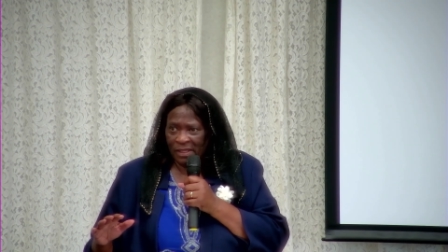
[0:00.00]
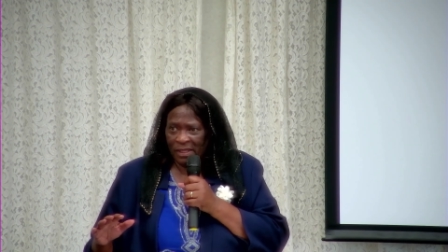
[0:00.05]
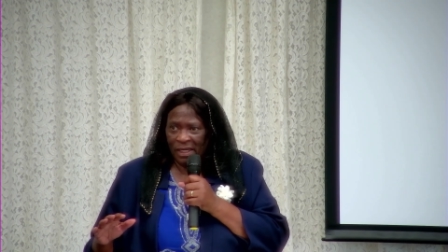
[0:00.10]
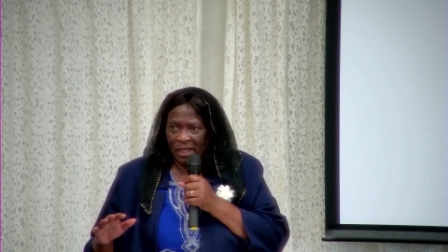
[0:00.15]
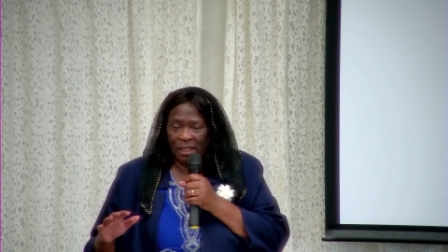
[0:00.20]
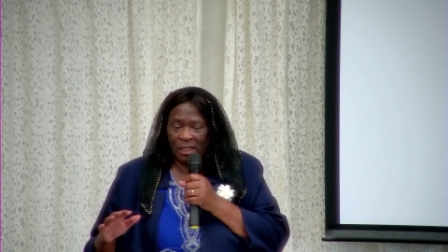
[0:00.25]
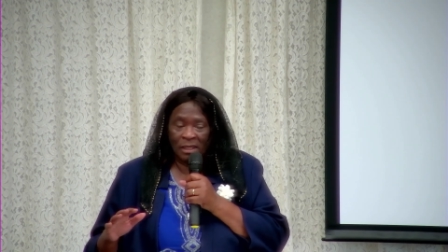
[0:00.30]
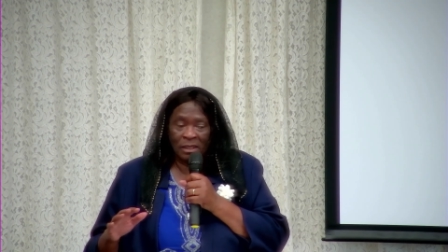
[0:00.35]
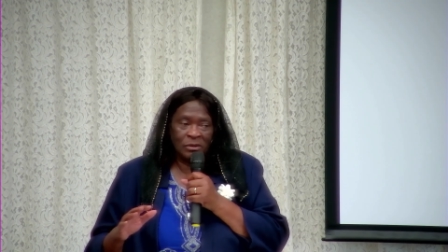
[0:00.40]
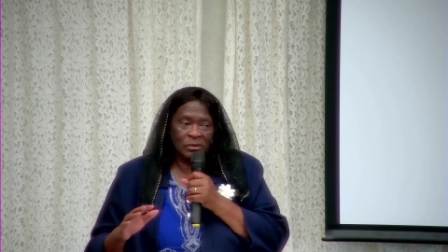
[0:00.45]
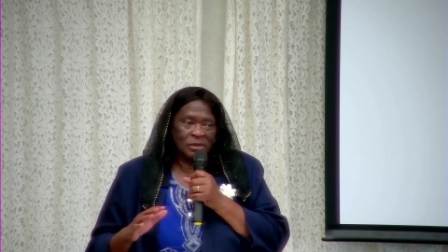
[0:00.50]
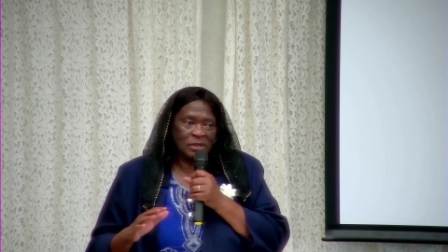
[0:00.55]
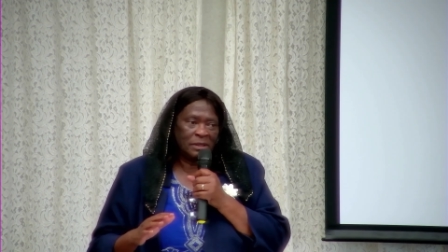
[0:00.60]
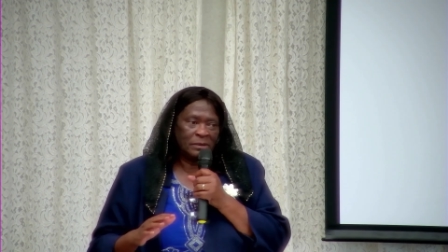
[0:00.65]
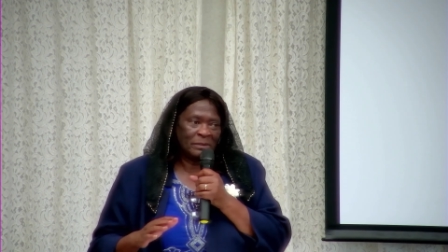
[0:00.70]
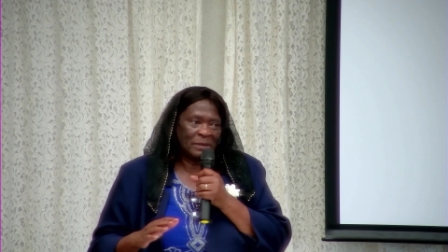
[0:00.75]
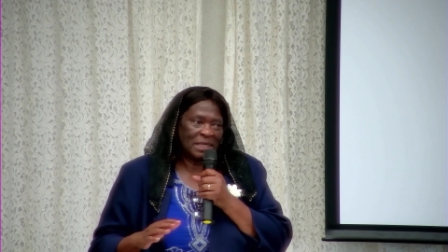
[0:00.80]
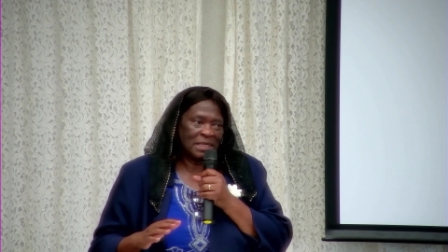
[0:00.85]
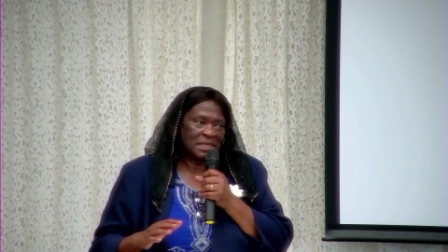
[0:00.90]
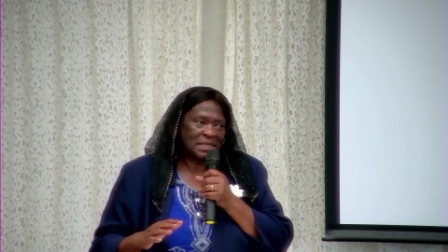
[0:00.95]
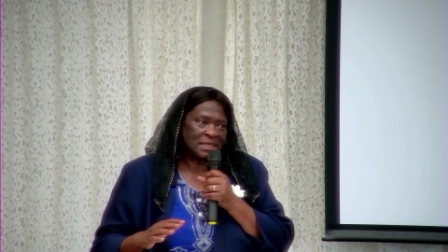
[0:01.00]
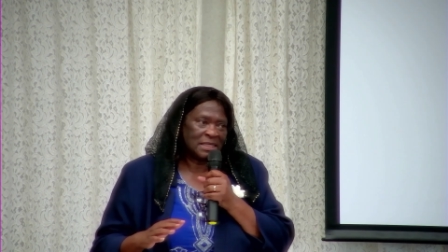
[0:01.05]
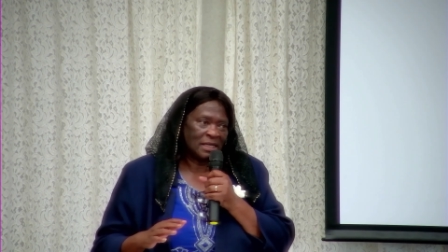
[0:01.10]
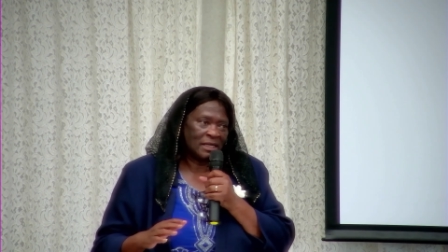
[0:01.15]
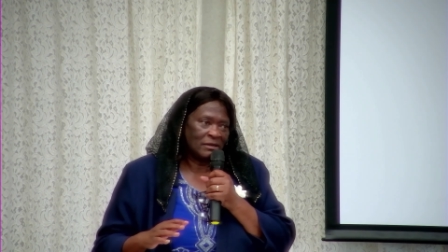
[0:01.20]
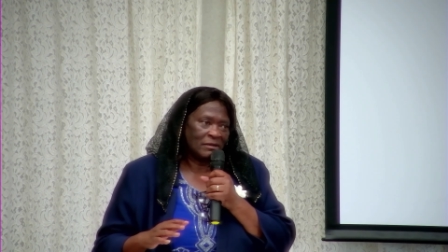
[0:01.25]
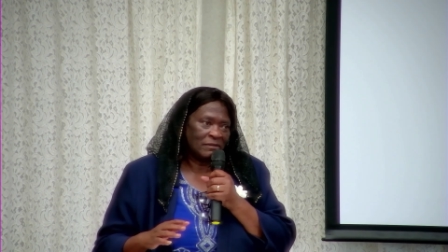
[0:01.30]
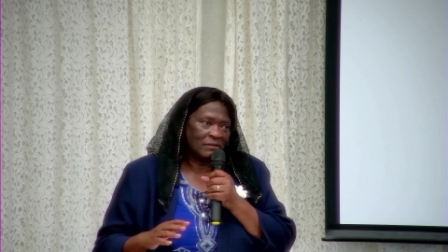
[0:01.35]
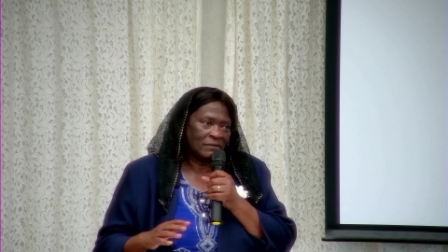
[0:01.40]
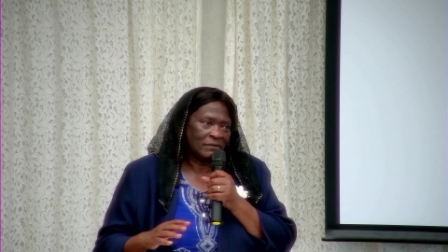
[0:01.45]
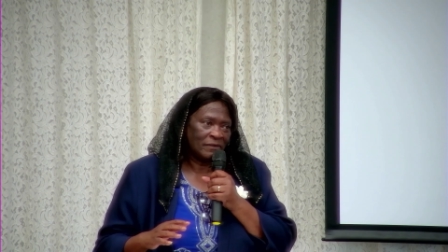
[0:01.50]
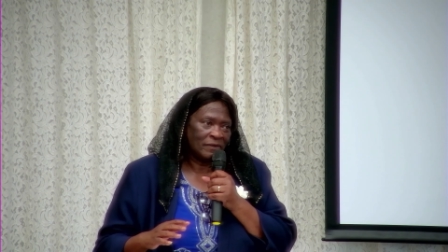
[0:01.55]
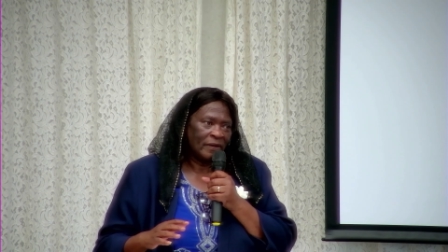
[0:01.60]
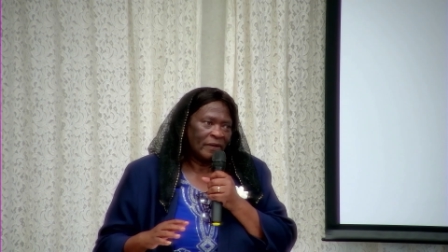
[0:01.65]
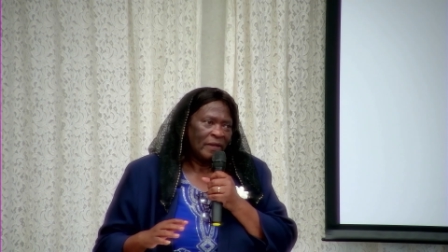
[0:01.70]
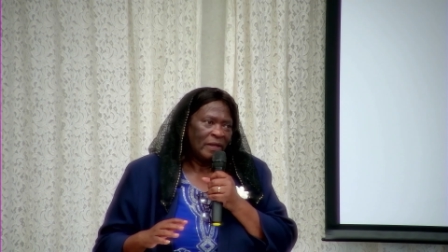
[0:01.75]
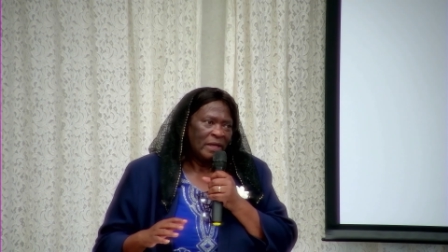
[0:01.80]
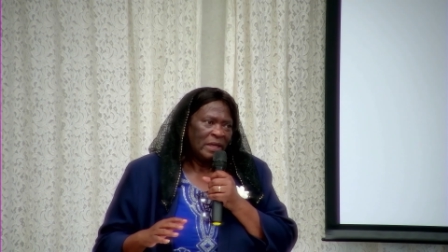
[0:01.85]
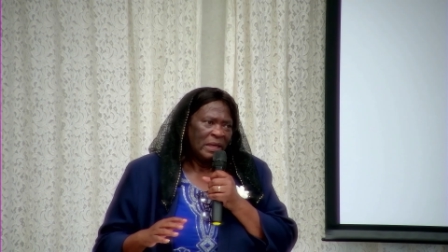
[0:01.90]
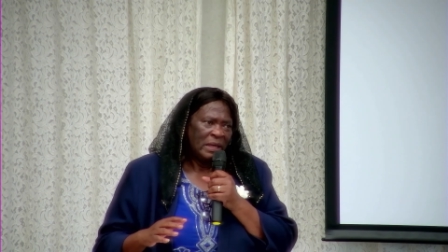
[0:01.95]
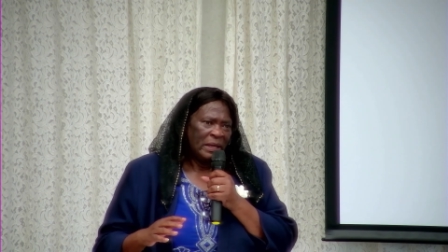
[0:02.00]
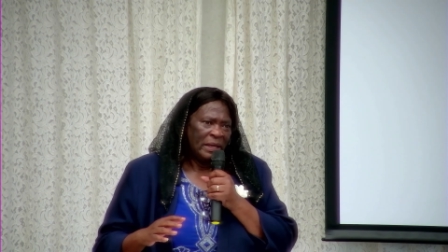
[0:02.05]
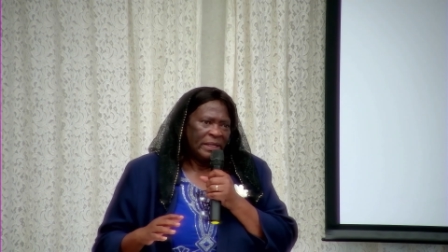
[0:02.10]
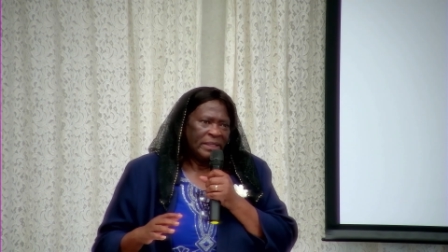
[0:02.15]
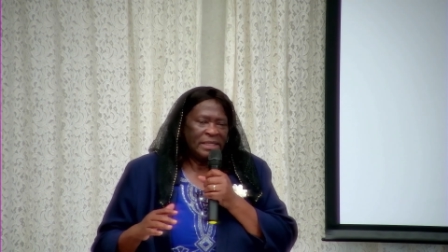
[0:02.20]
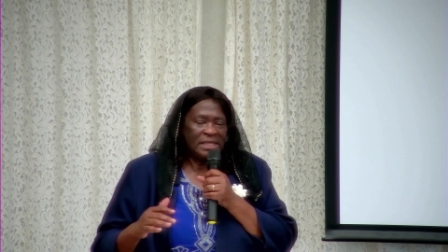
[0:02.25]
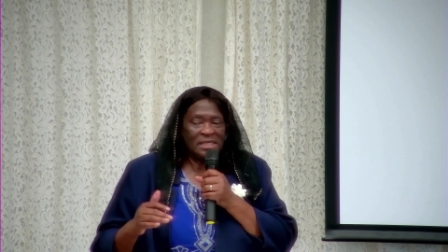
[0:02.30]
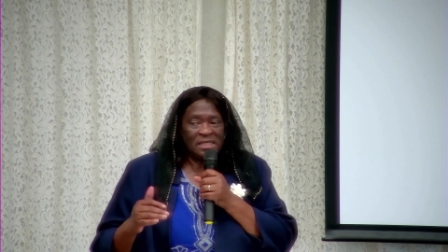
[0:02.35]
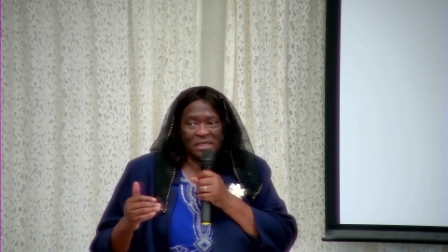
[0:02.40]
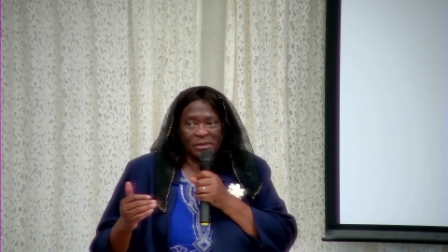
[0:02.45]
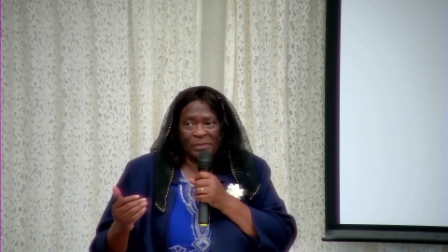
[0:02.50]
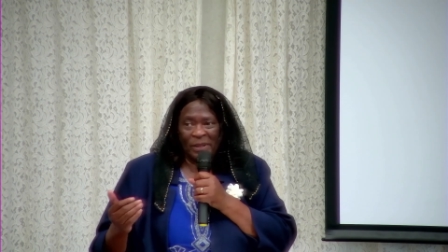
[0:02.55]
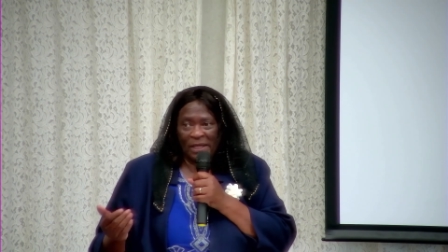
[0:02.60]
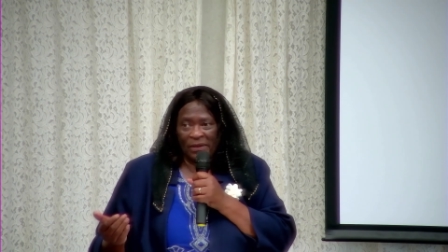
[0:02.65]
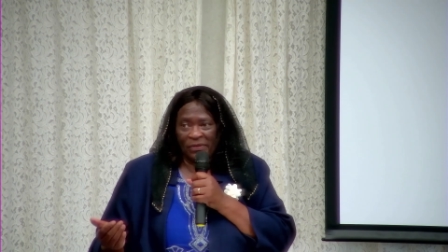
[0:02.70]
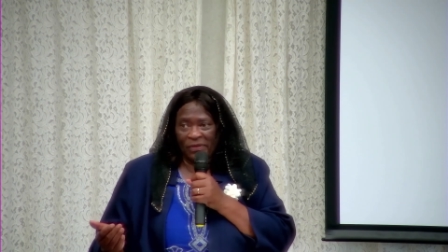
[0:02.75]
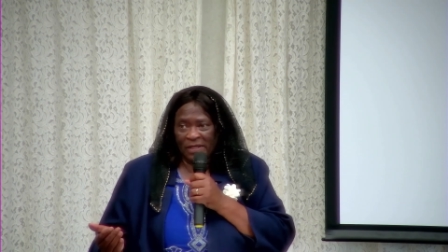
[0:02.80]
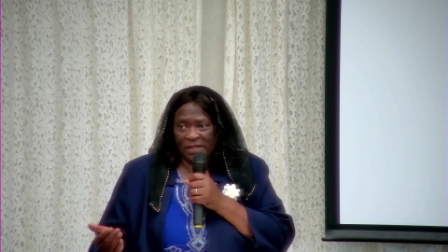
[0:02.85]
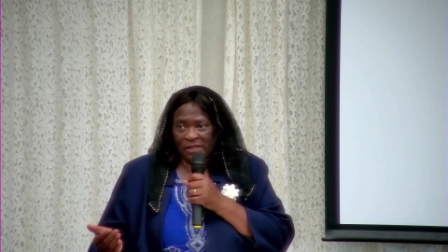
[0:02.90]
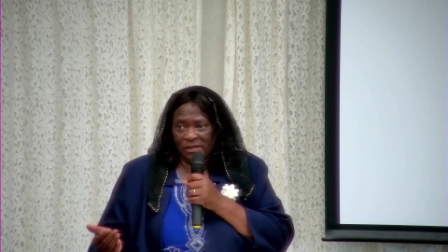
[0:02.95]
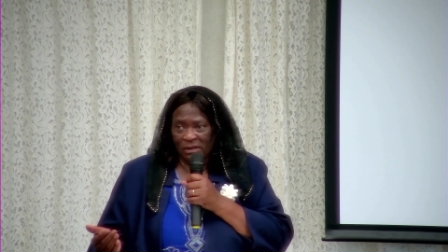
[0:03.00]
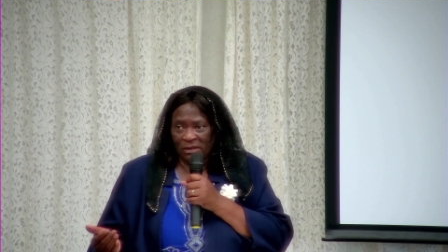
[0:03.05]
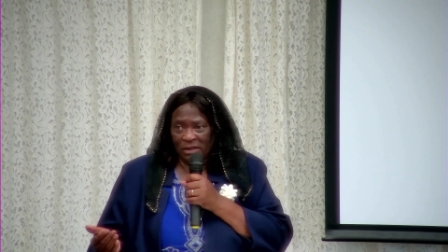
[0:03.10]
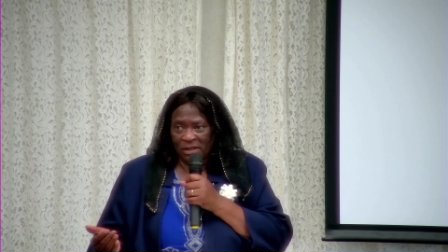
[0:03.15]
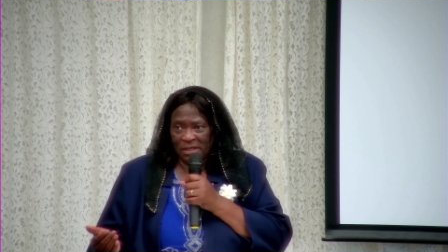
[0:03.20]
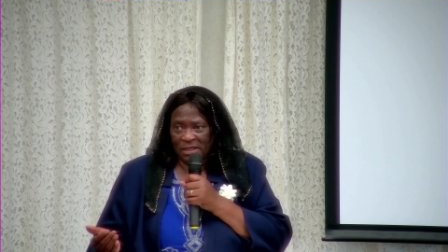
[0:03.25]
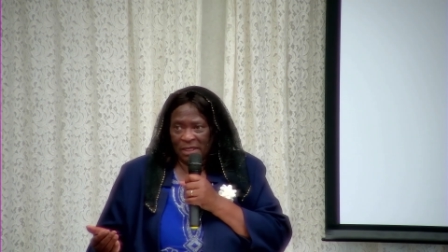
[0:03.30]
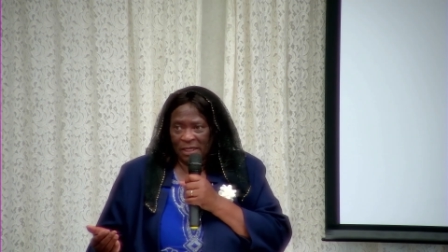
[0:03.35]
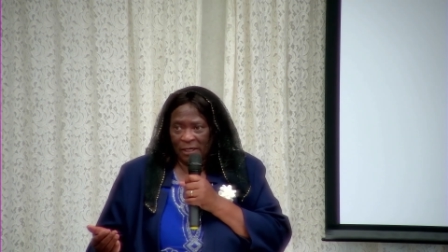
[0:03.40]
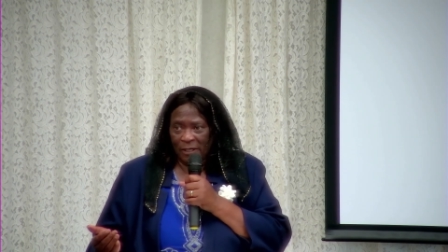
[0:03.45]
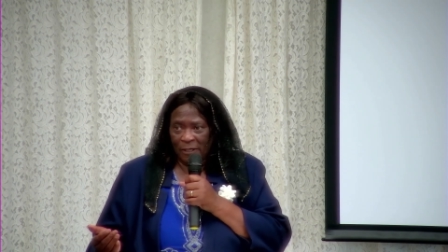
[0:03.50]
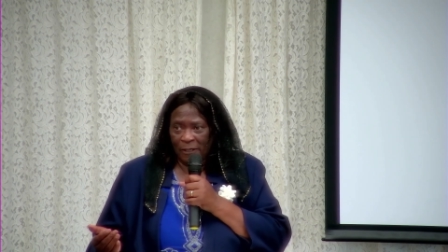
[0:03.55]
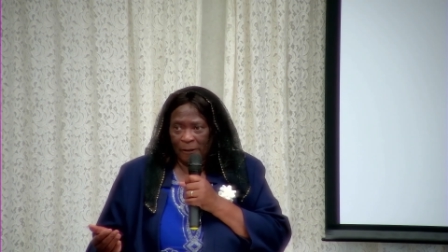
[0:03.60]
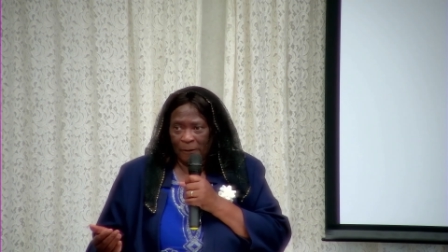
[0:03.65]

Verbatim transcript: including myself, needs to be at this altar.